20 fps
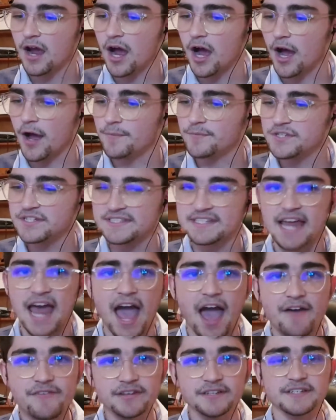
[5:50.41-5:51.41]
I'm just
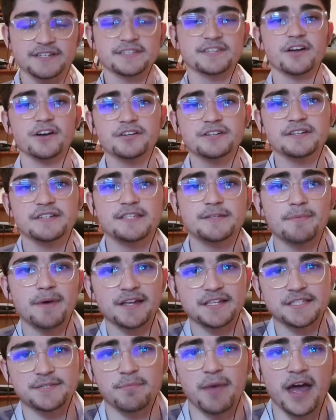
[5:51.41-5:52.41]
having discussions
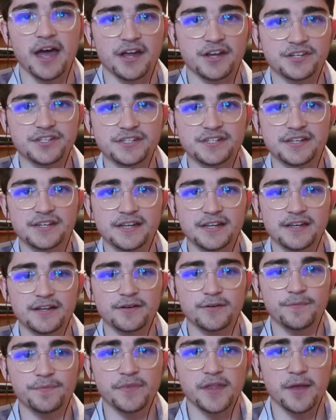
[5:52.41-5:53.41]
about Smash,
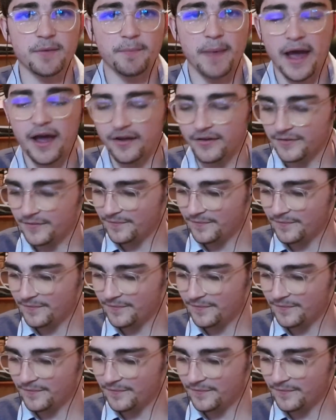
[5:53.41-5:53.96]
about,